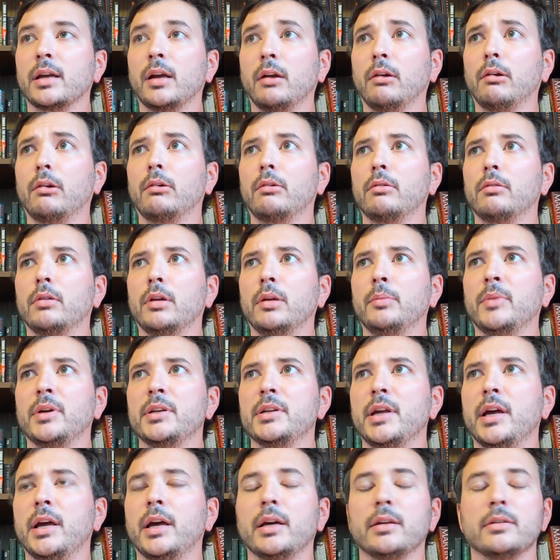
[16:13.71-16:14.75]
I gotta go get my
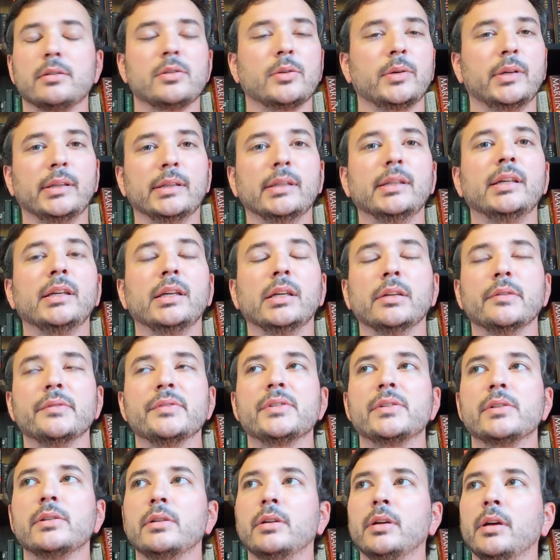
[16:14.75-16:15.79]
dad. So he
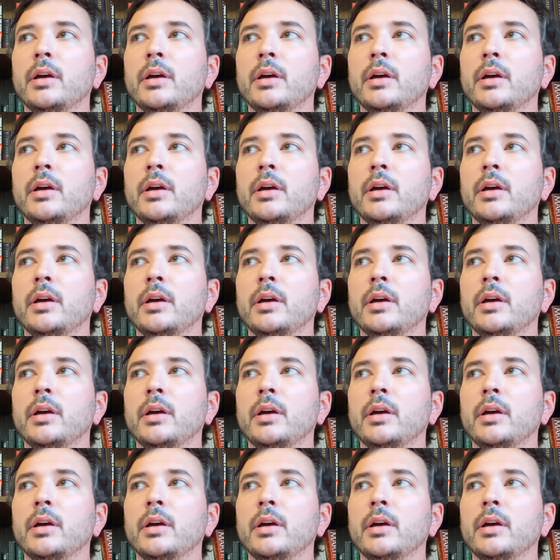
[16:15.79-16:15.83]
leaves.